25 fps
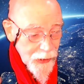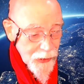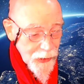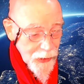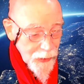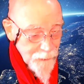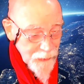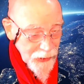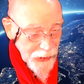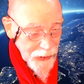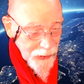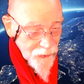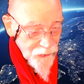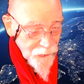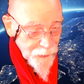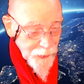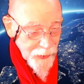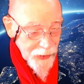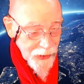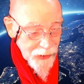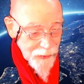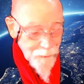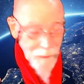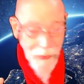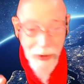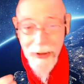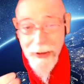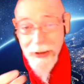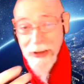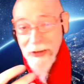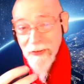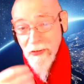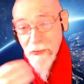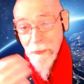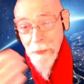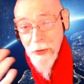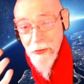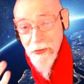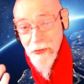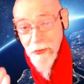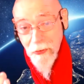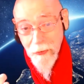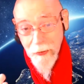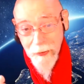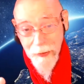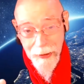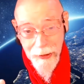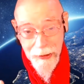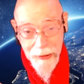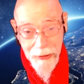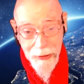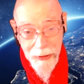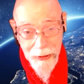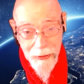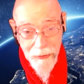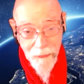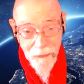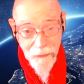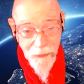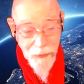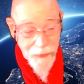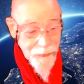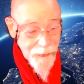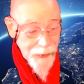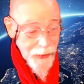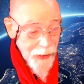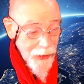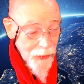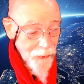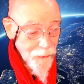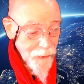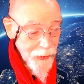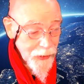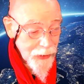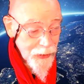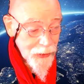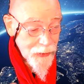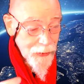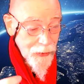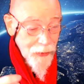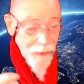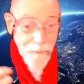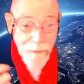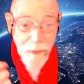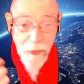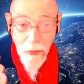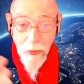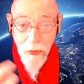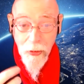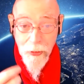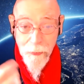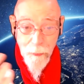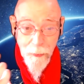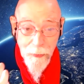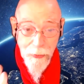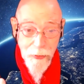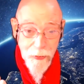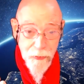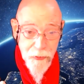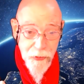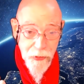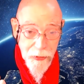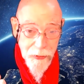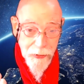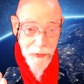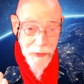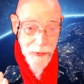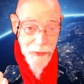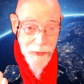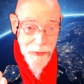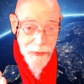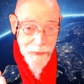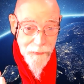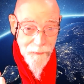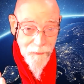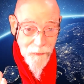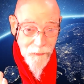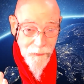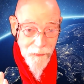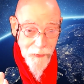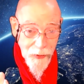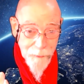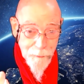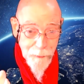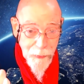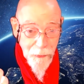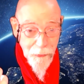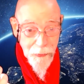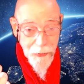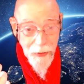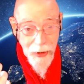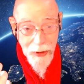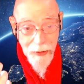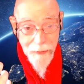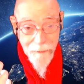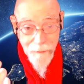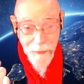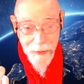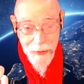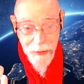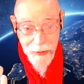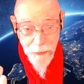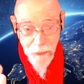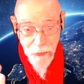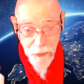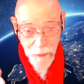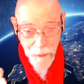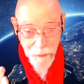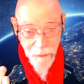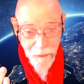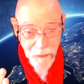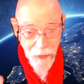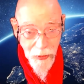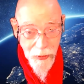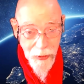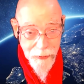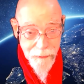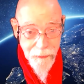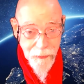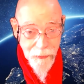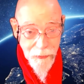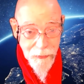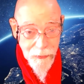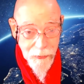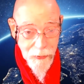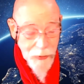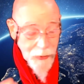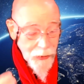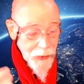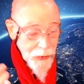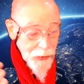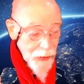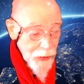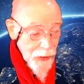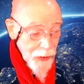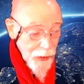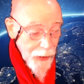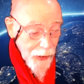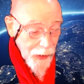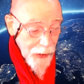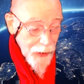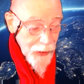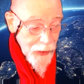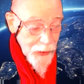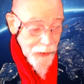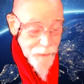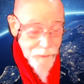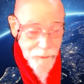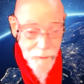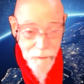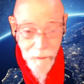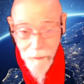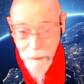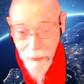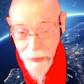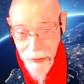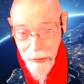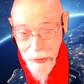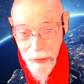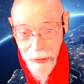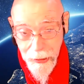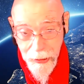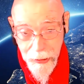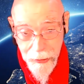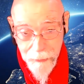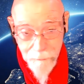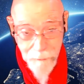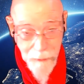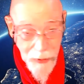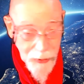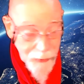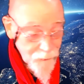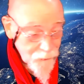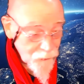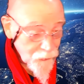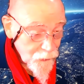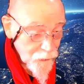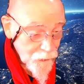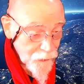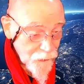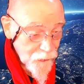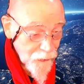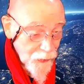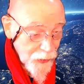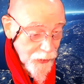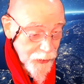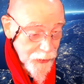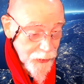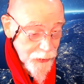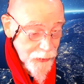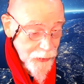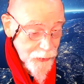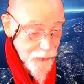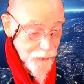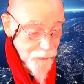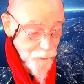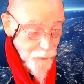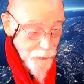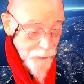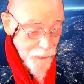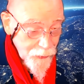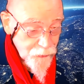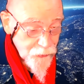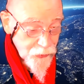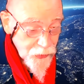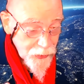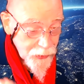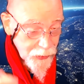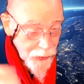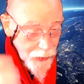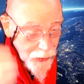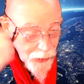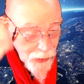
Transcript: Let me explain. My specialty is in the area of law and religion, since I both have a Juris Doctor and a master's in religion.